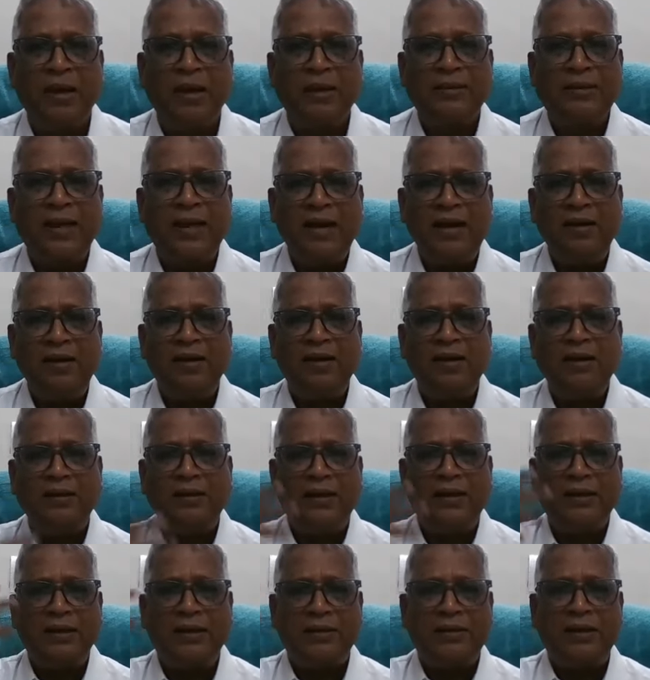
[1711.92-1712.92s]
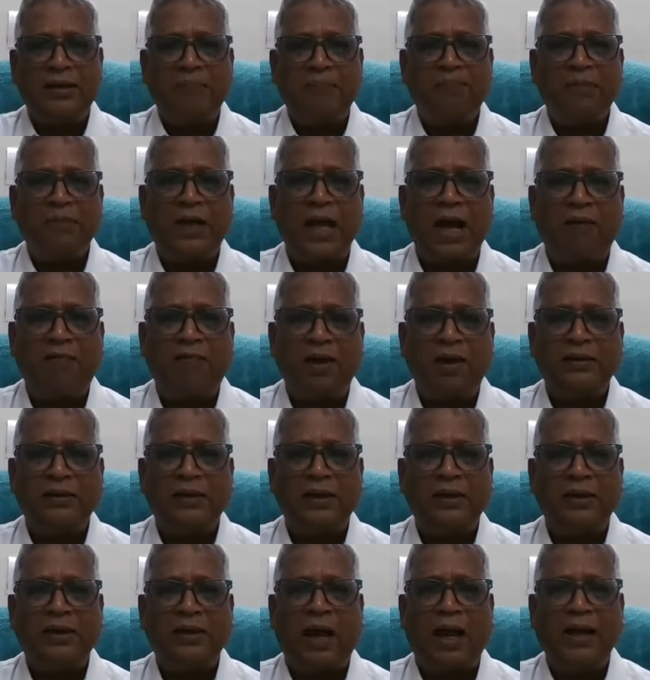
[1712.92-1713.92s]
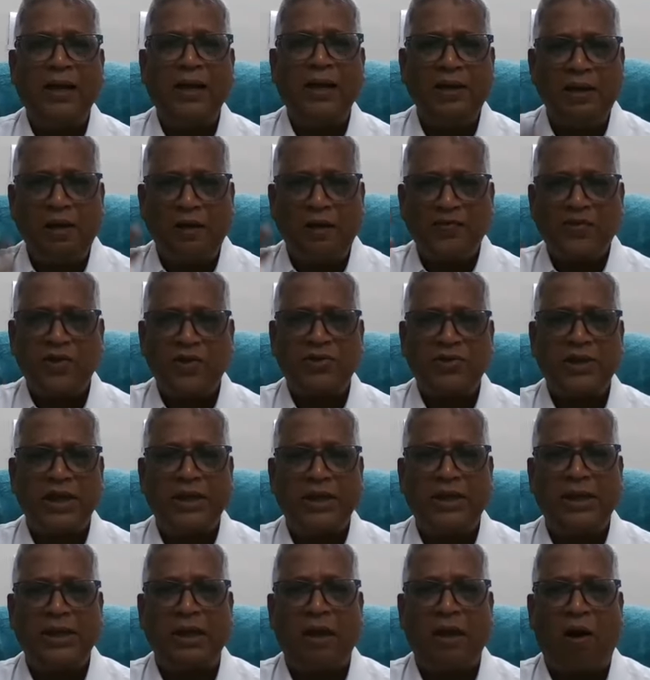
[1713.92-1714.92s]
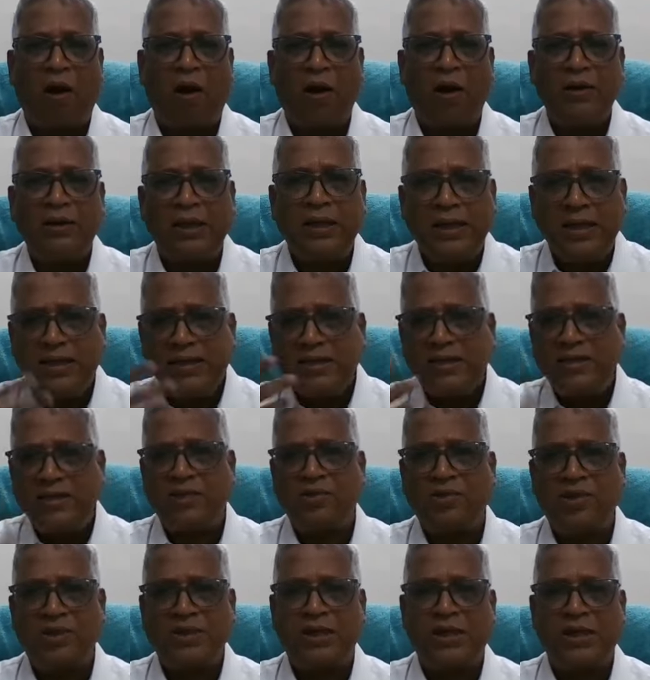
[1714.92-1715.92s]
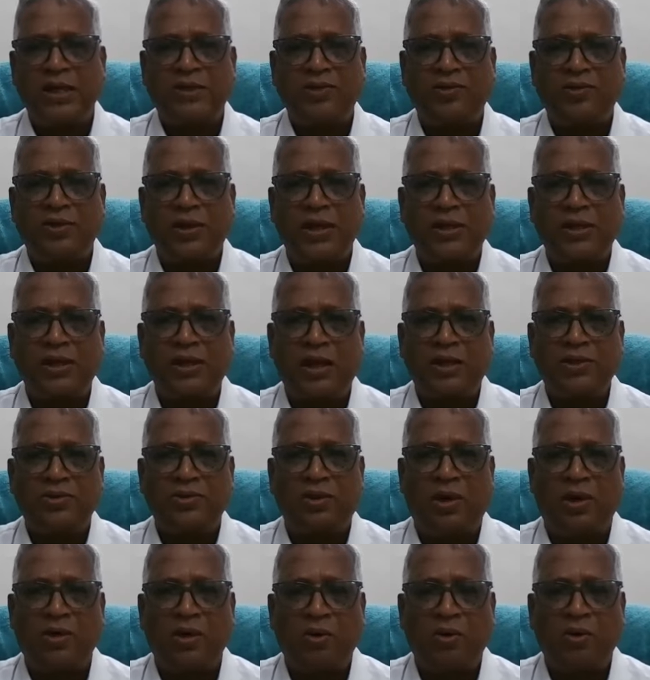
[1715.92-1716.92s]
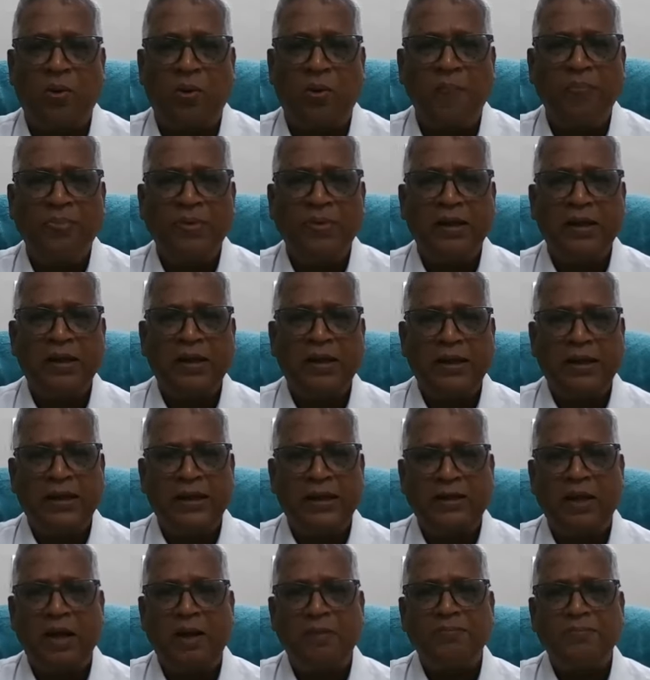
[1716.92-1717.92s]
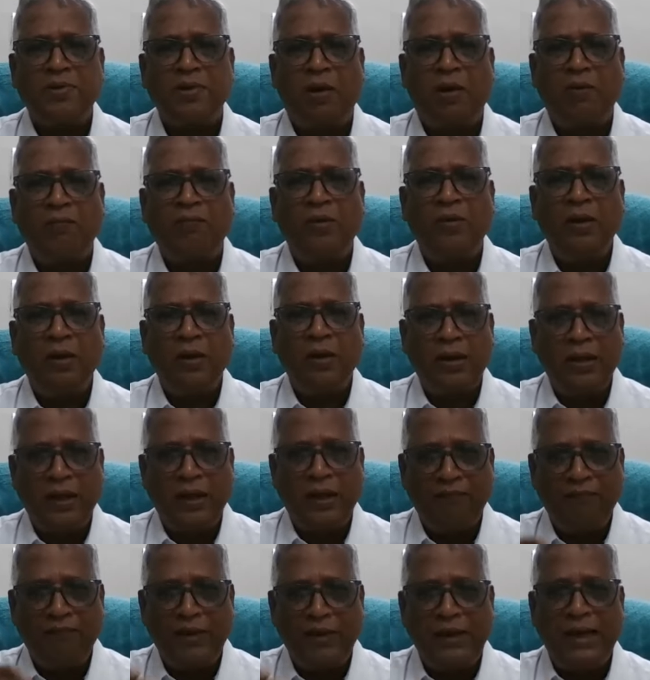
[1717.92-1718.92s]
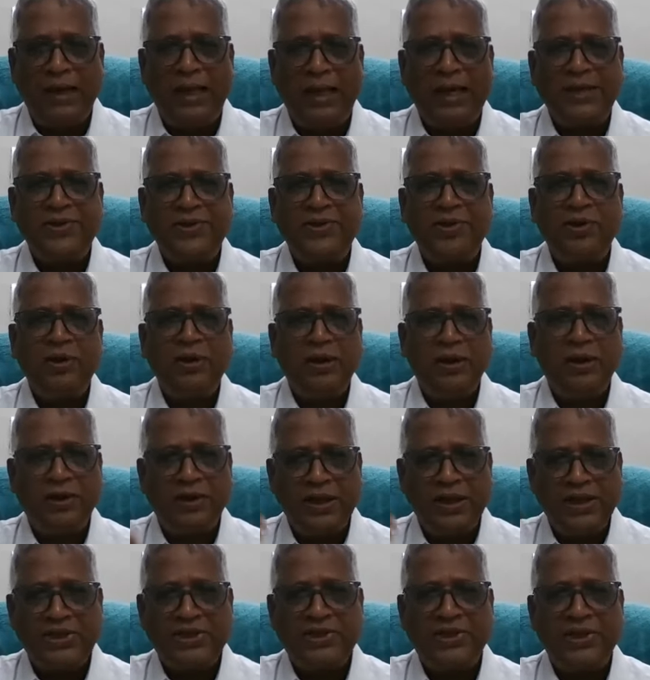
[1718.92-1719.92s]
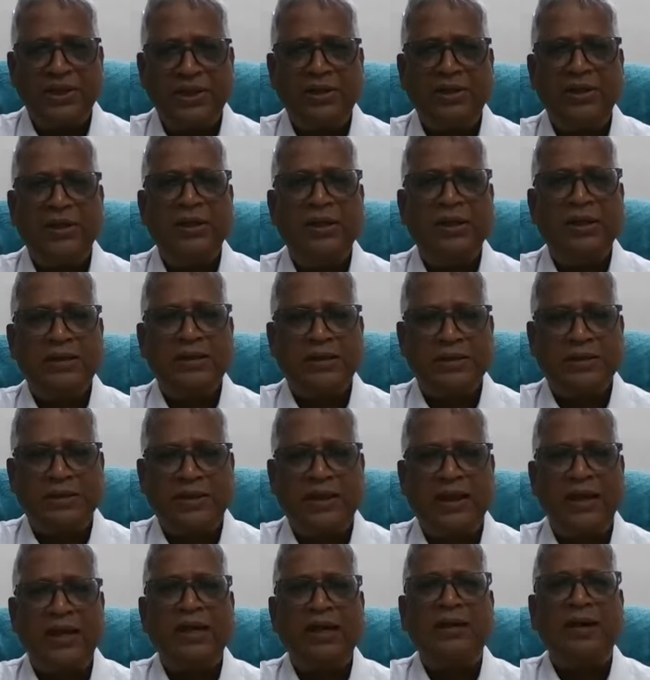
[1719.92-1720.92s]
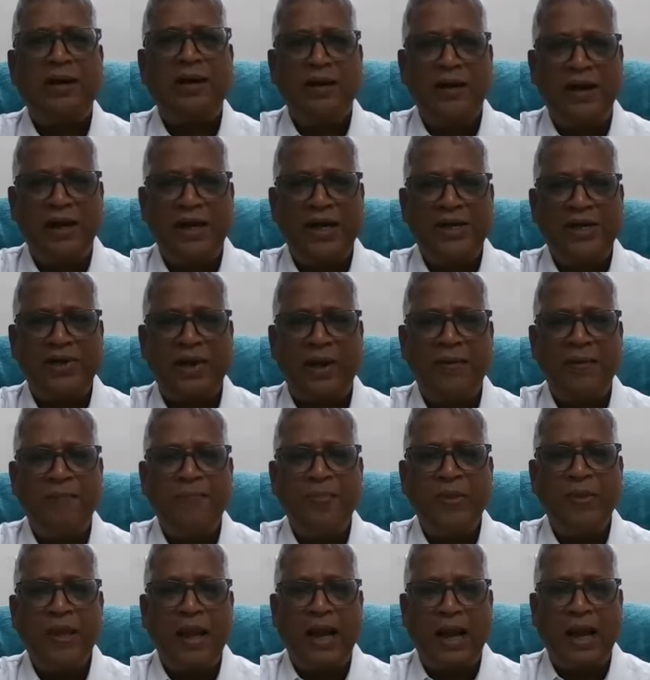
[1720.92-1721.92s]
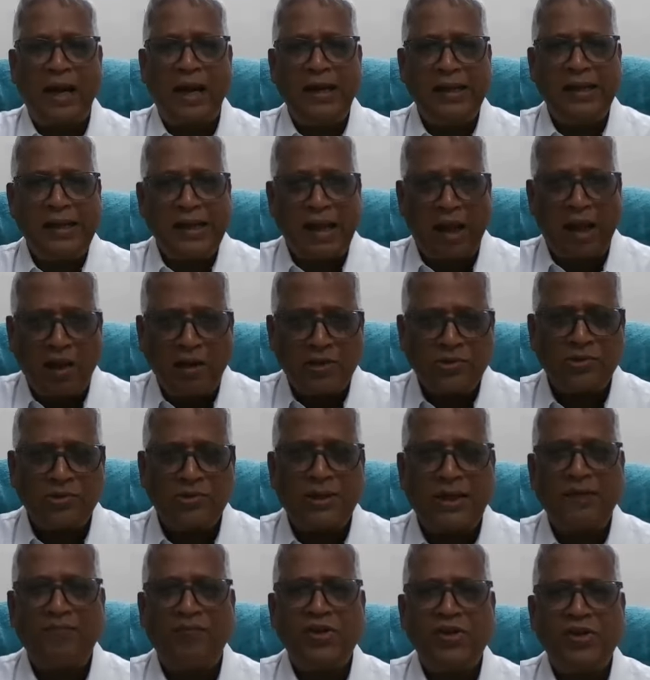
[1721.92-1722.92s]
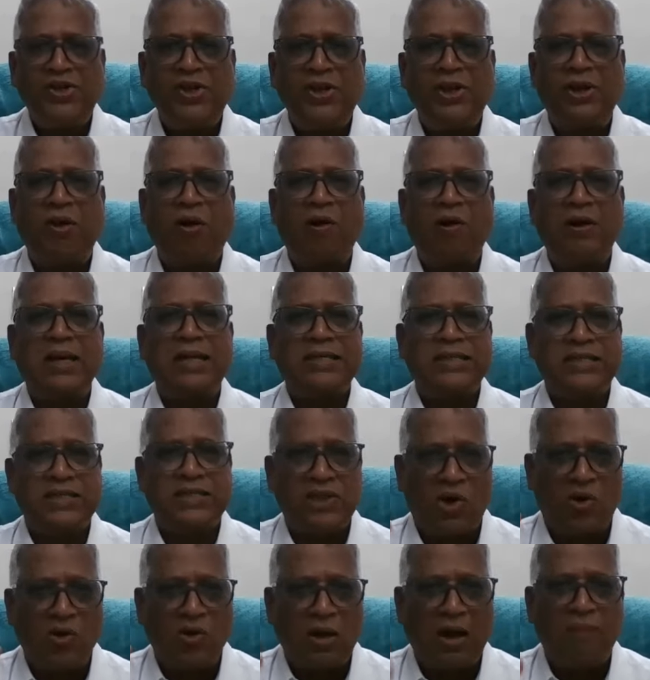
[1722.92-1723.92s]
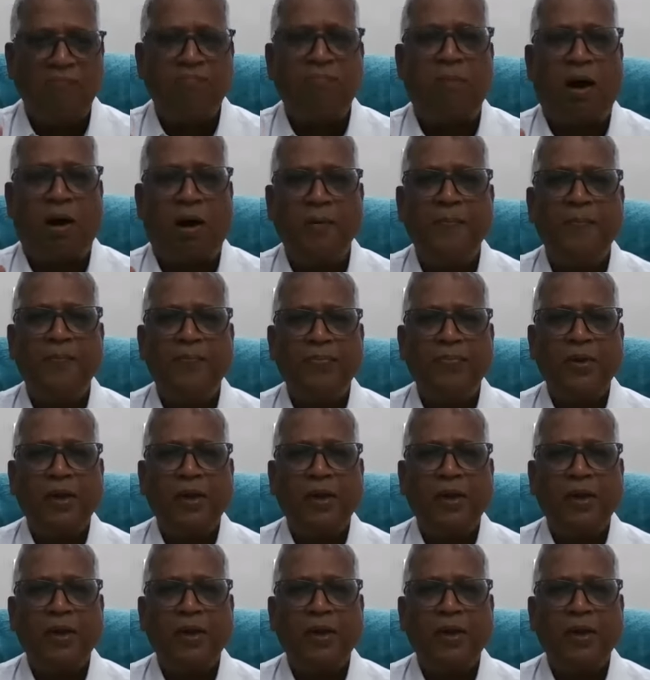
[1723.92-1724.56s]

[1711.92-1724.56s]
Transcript: Then the idea of society, organizing the society has to undergo in terms of a village, district, state, and nation. And he asked that, which he called as Chaukamba.